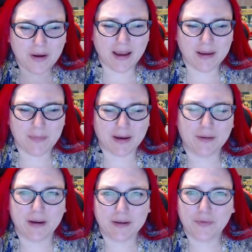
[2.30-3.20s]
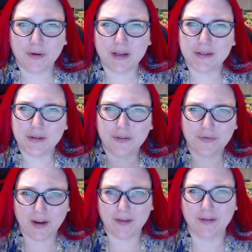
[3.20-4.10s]
I am MechaRandom42, your
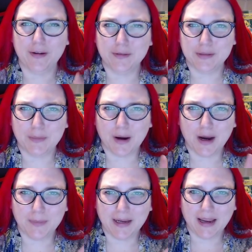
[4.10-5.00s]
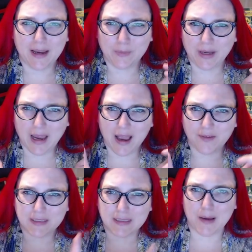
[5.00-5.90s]
favorite YouTube Harvey, and we
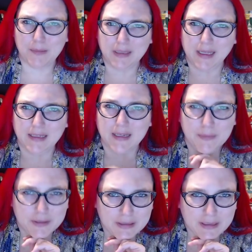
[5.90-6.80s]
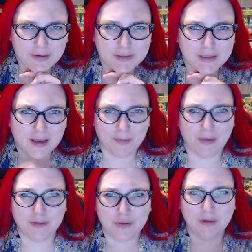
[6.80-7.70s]
have some leaked images of some
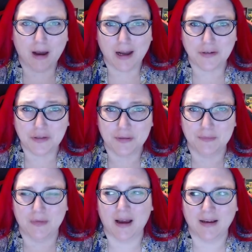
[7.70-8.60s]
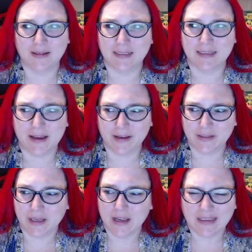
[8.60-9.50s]
new costume uh,
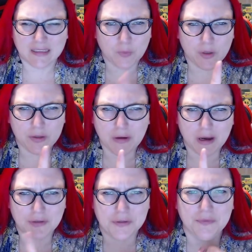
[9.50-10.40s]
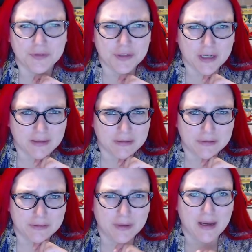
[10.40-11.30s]
designs, at least one new costume for Chancellor
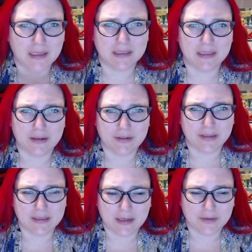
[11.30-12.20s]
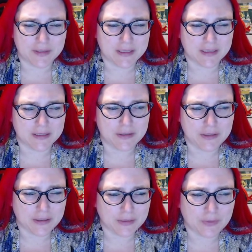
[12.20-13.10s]
L'Rell on Star Trek Discovery Season
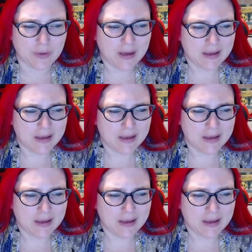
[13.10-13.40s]
2.